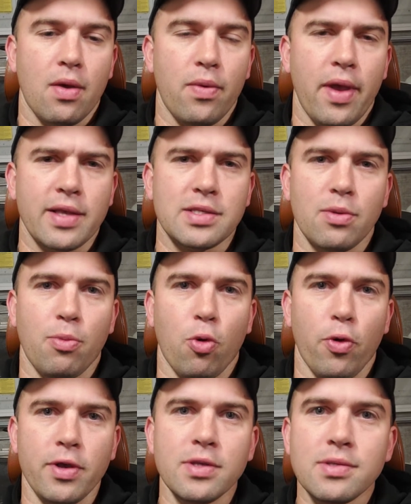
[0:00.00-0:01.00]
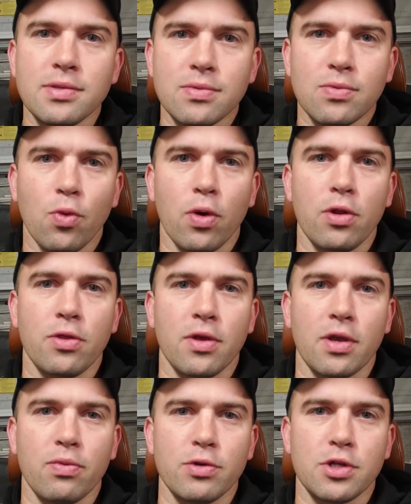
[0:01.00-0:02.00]
we asked the boys, what do you
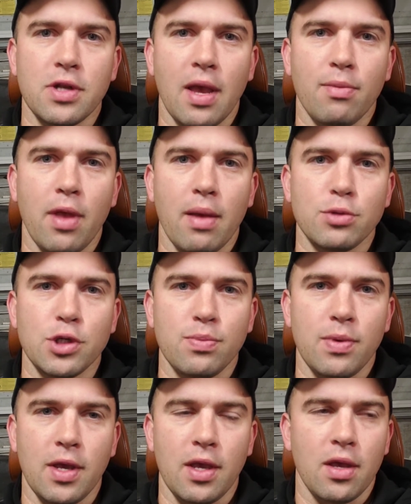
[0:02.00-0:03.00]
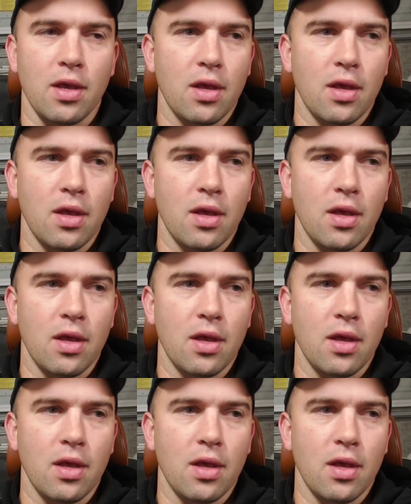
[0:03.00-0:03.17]
think we should name the MGB?